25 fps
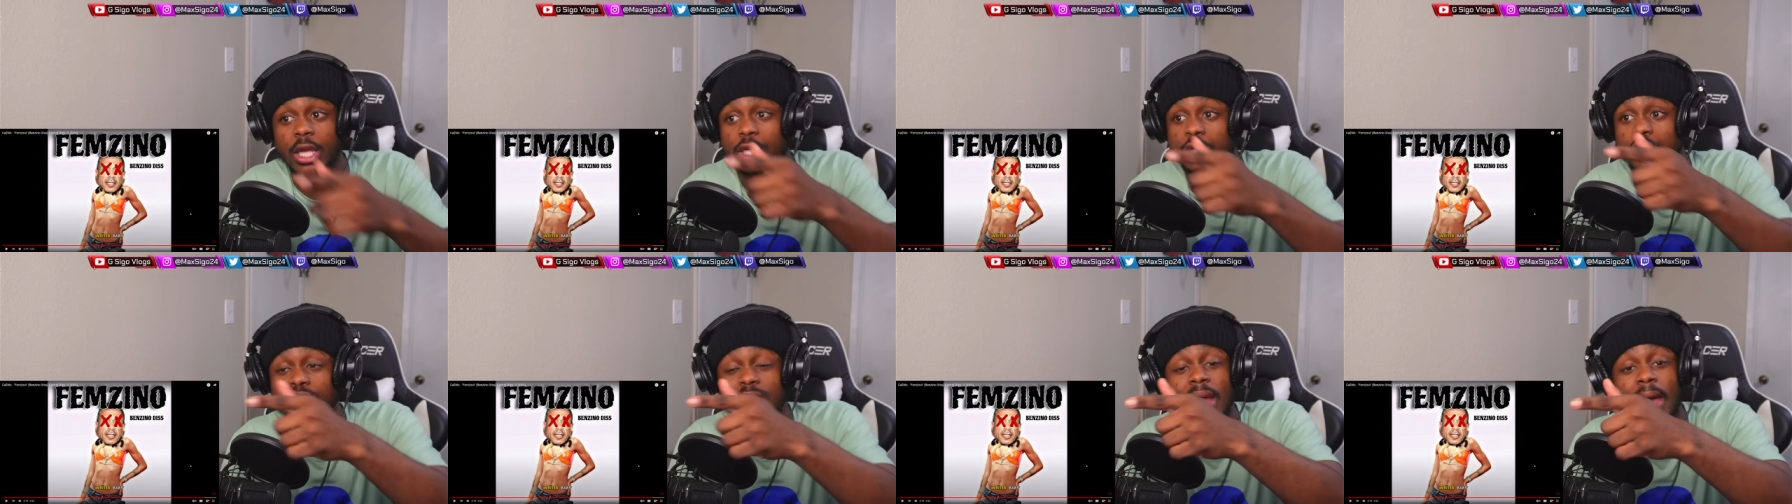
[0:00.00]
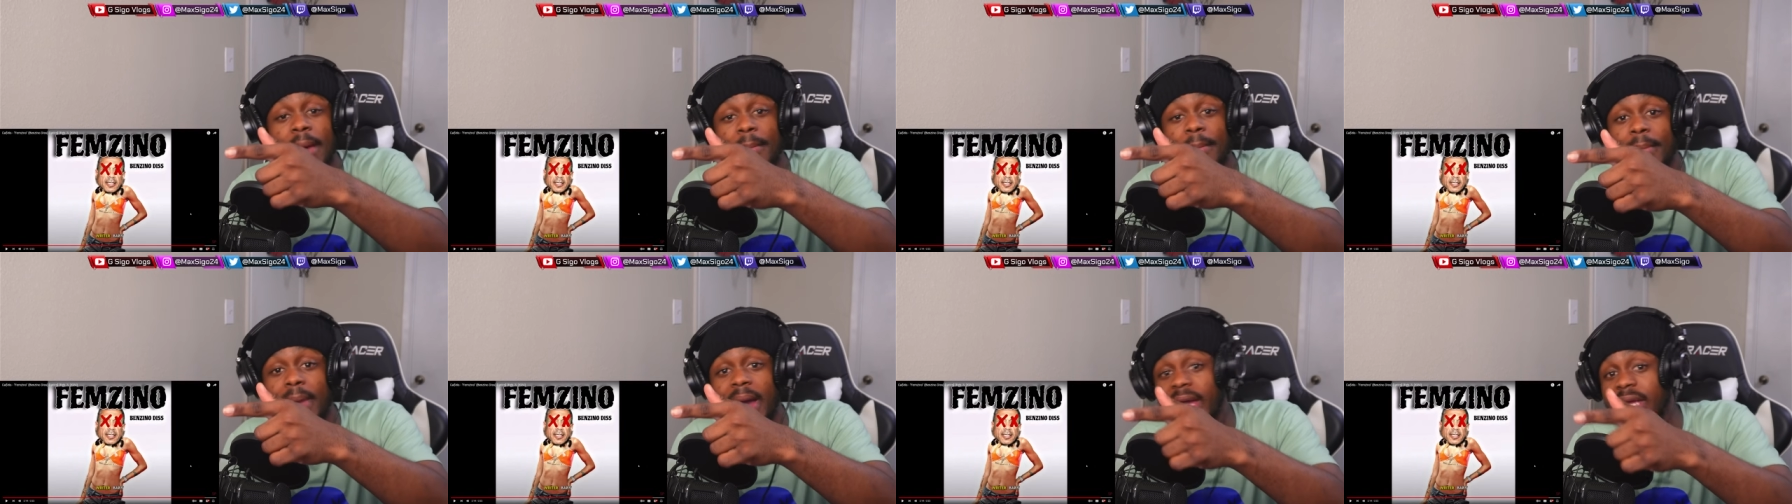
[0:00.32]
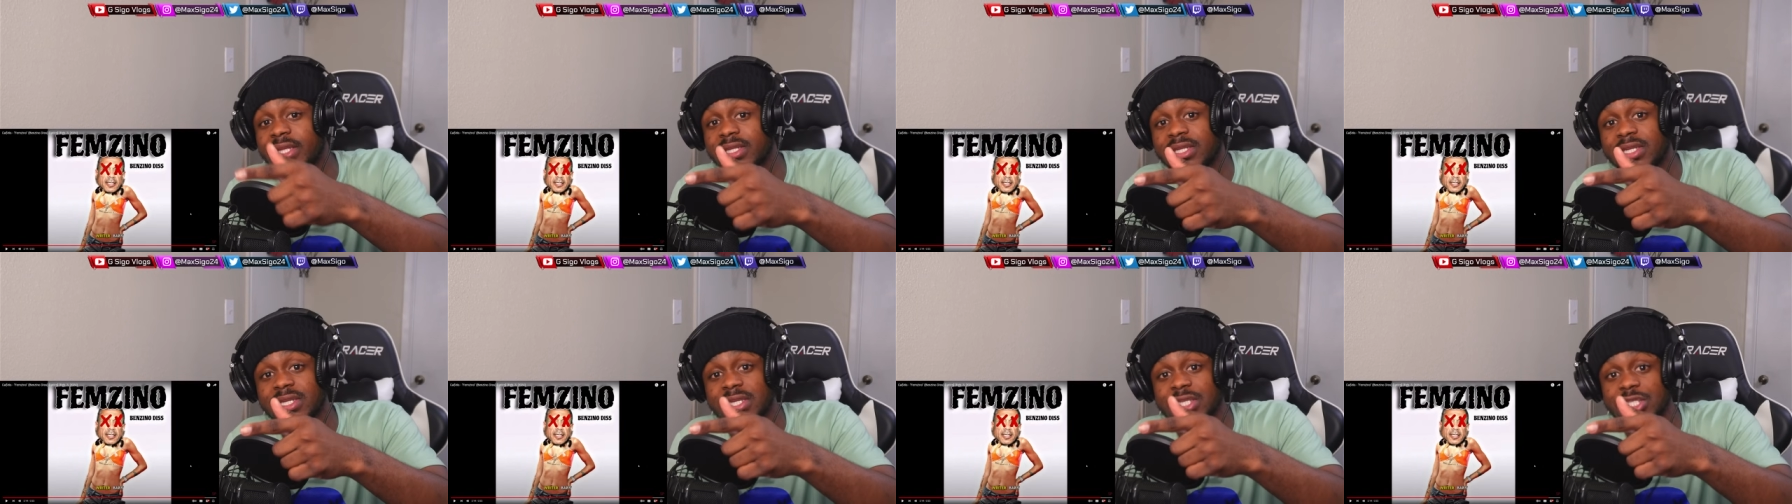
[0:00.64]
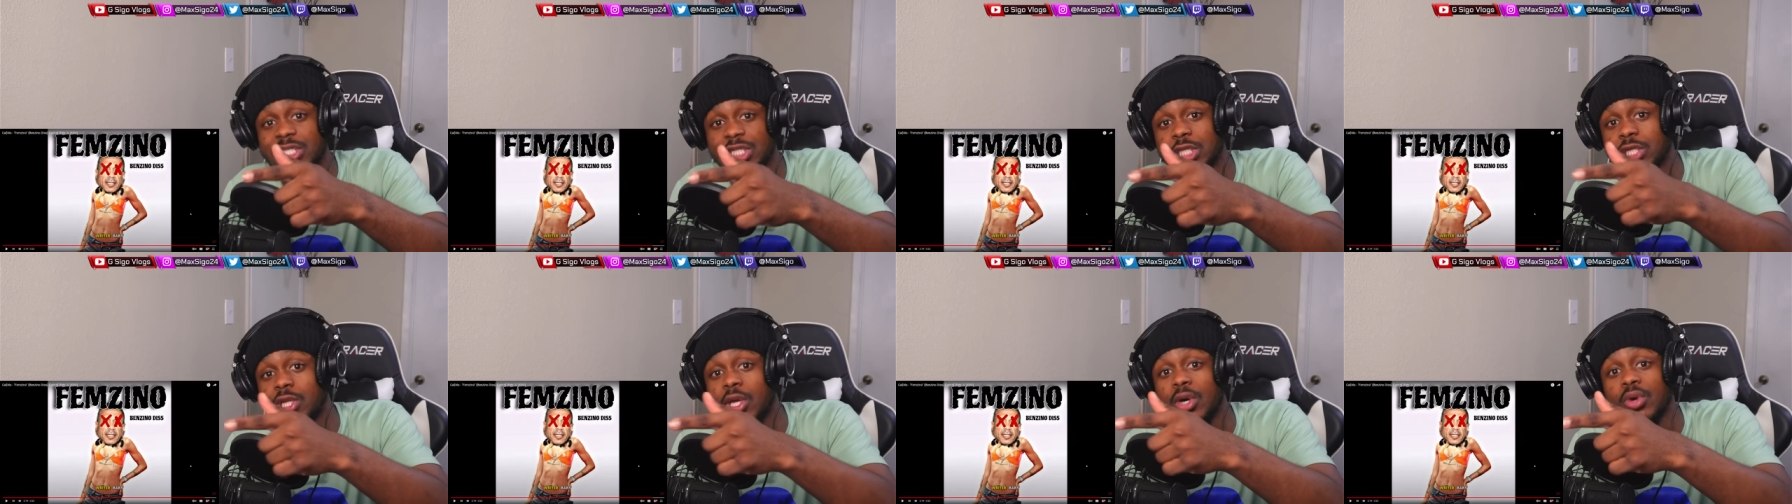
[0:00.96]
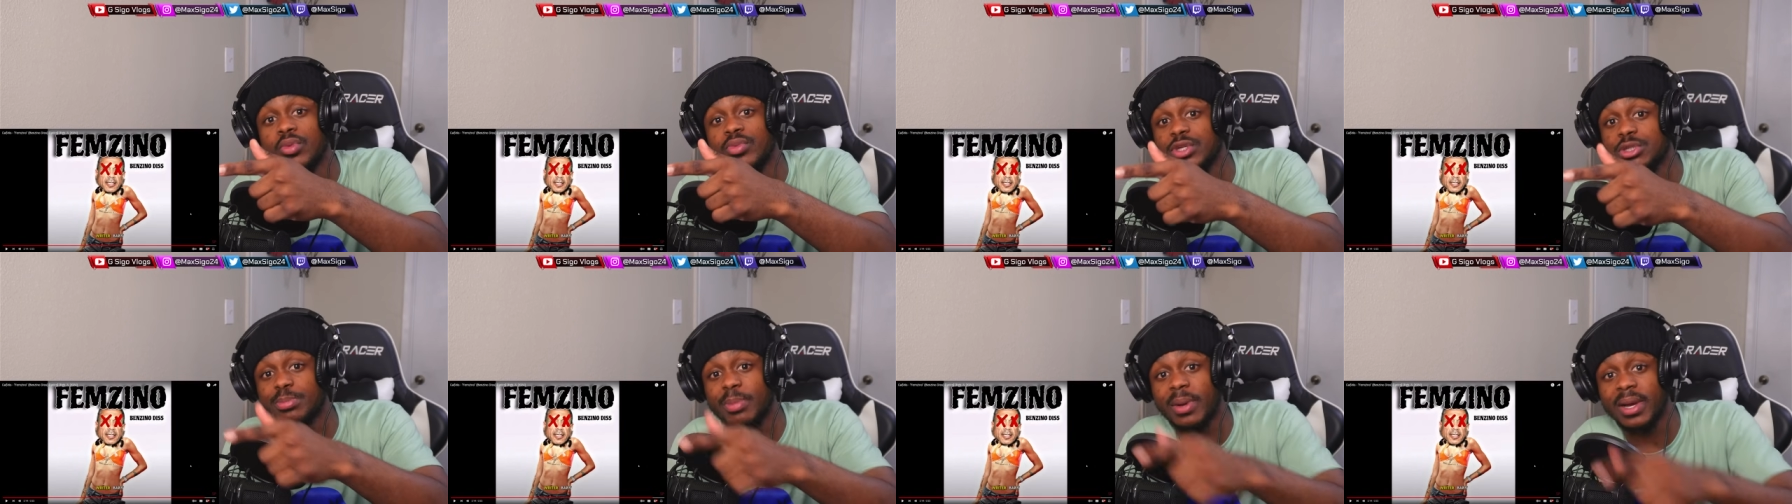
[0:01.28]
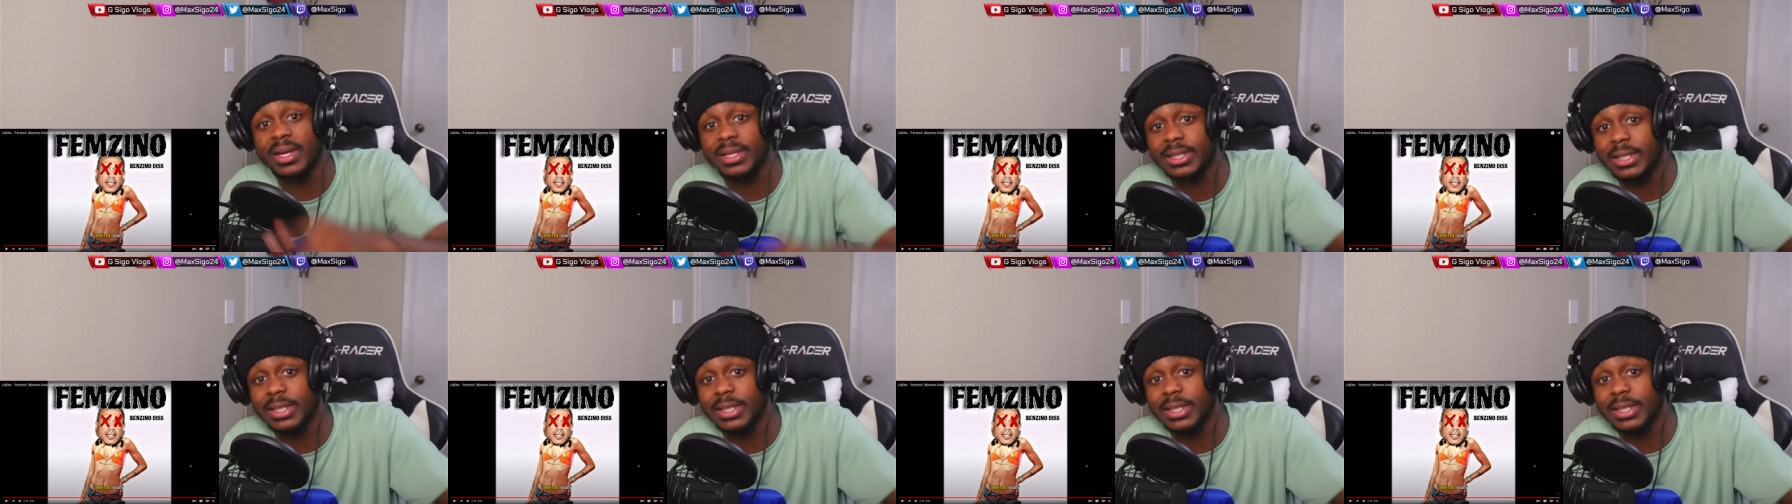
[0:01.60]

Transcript: Do not buy into this shit. Don't respond